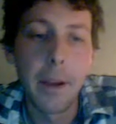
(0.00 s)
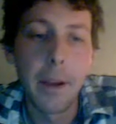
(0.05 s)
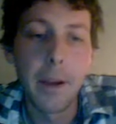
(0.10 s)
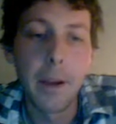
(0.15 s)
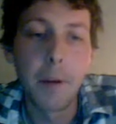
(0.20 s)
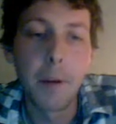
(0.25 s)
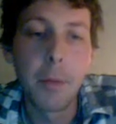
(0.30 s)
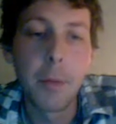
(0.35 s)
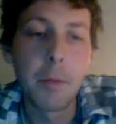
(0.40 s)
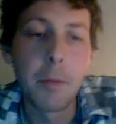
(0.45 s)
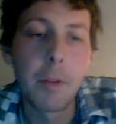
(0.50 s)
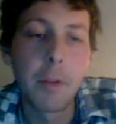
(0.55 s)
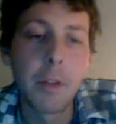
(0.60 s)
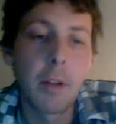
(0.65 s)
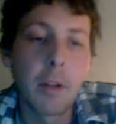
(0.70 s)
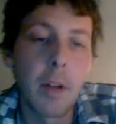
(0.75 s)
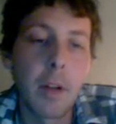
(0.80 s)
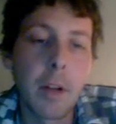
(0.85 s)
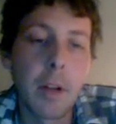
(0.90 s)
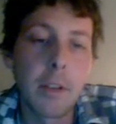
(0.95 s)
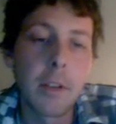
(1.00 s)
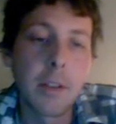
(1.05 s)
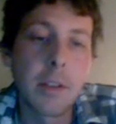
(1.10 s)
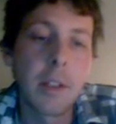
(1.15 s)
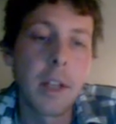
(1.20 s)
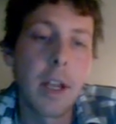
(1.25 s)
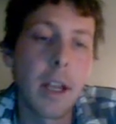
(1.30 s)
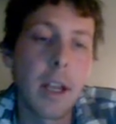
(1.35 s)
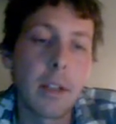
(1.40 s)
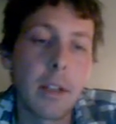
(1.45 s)
people don't
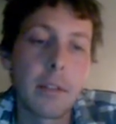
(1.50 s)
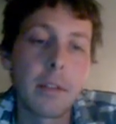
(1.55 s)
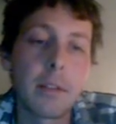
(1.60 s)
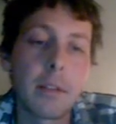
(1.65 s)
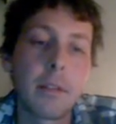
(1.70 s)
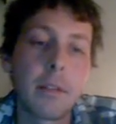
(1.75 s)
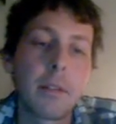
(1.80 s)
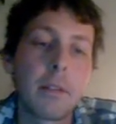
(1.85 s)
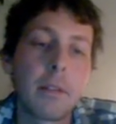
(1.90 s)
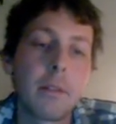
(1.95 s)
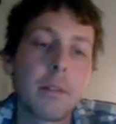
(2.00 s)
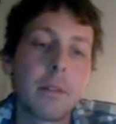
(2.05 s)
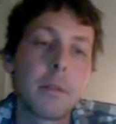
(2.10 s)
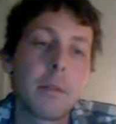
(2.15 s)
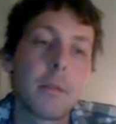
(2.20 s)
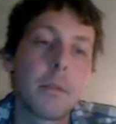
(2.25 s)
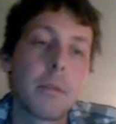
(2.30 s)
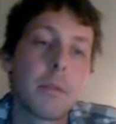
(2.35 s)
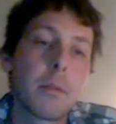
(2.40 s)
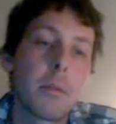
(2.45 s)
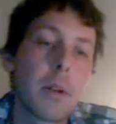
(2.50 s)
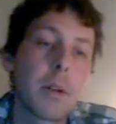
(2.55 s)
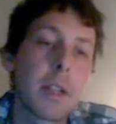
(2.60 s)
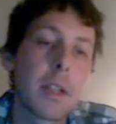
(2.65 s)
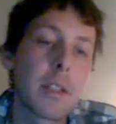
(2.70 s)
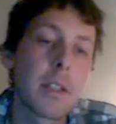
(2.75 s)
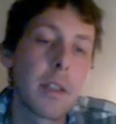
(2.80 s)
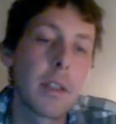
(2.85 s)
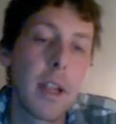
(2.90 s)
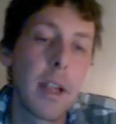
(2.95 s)
understand what
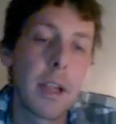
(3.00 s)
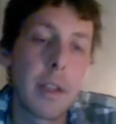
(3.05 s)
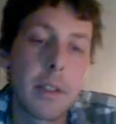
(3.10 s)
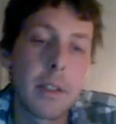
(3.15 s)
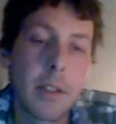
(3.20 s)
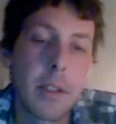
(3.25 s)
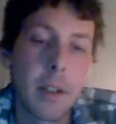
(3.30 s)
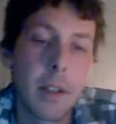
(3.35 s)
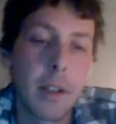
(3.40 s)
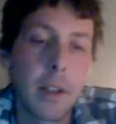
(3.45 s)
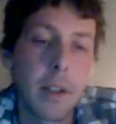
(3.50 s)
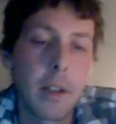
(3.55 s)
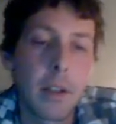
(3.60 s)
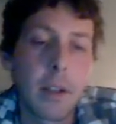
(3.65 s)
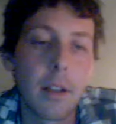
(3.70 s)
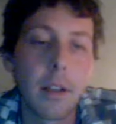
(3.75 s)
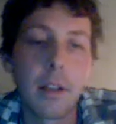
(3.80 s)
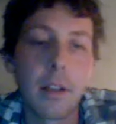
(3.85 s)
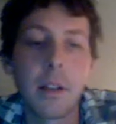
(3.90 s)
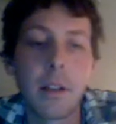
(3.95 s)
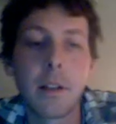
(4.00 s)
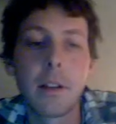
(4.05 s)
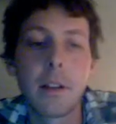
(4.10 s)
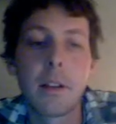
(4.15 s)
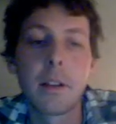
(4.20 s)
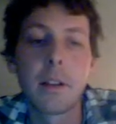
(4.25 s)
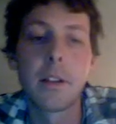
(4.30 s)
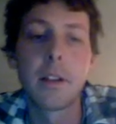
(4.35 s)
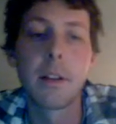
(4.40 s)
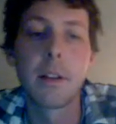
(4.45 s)
it's like
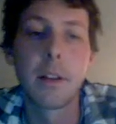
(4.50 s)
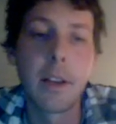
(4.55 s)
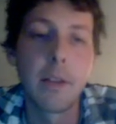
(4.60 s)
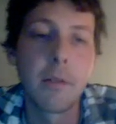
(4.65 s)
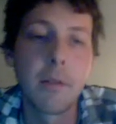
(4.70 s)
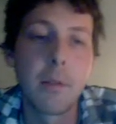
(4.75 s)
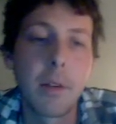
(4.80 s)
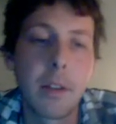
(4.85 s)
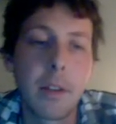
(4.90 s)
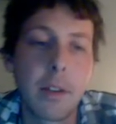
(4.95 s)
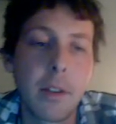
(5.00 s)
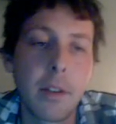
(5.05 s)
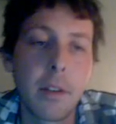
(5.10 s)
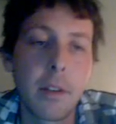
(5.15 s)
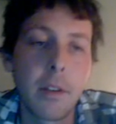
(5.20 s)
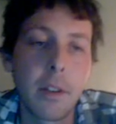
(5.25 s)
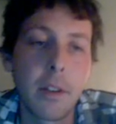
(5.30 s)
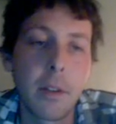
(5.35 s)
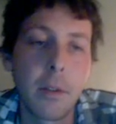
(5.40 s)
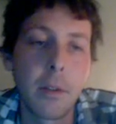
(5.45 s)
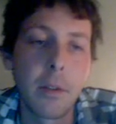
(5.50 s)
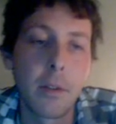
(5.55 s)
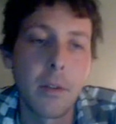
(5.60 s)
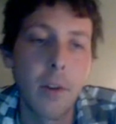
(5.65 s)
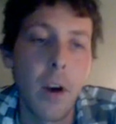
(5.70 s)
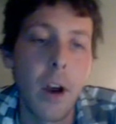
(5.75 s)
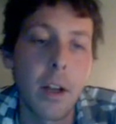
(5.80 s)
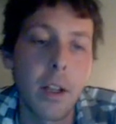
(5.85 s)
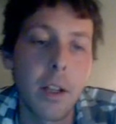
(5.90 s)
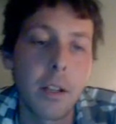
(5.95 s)
to live with
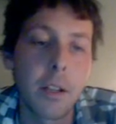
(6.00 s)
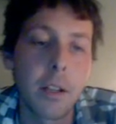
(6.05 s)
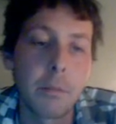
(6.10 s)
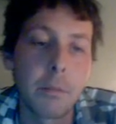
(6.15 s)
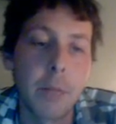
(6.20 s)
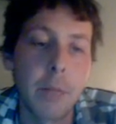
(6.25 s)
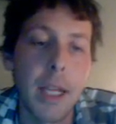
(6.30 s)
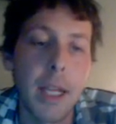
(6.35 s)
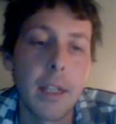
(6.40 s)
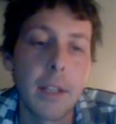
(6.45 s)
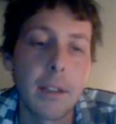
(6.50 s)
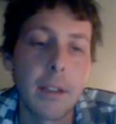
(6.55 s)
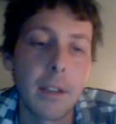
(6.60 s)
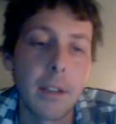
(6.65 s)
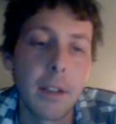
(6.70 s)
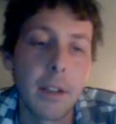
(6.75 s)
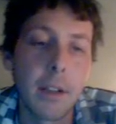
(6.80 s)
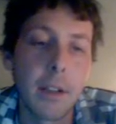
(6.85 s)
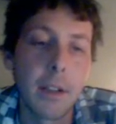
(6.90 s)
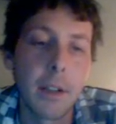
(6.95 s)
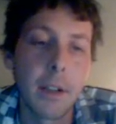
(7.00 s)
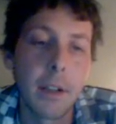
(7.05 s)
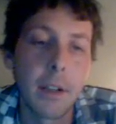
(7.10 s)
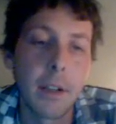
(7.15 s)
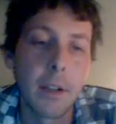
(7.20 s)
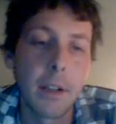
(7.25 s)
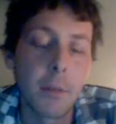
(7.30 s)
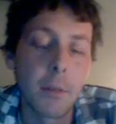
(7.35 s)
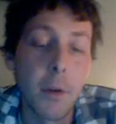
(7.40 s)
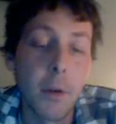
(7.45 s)
chronic pain.
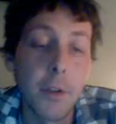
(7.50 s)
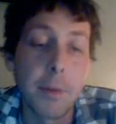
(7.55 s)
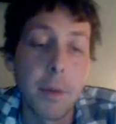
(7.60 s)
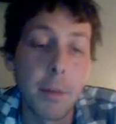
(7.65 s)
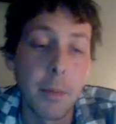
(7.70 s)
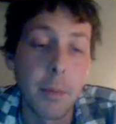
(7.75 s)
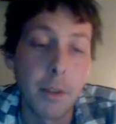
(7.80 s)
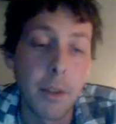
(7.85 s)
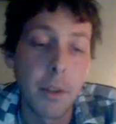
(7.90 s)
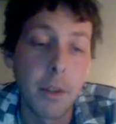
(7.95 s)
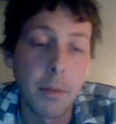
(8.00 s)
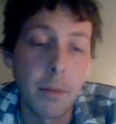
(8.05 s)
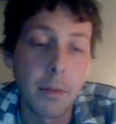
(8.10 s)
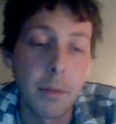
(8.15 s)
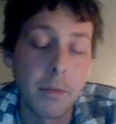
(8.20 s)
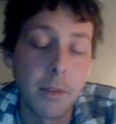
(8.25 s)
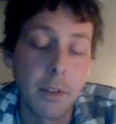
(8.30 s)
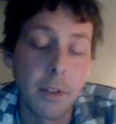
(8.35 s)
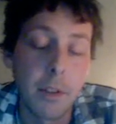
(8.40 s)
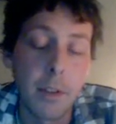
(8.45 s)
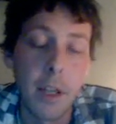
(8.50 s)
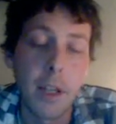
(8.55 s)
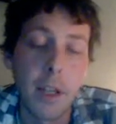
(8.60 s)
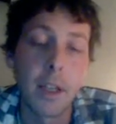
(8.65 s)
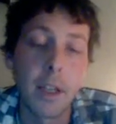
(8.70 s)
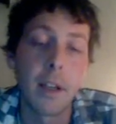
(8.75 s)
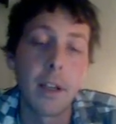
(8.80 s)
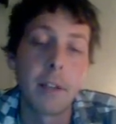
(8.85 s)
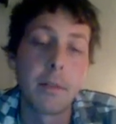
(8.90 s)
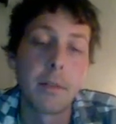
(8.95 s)
Most people don't. They're lucky enough.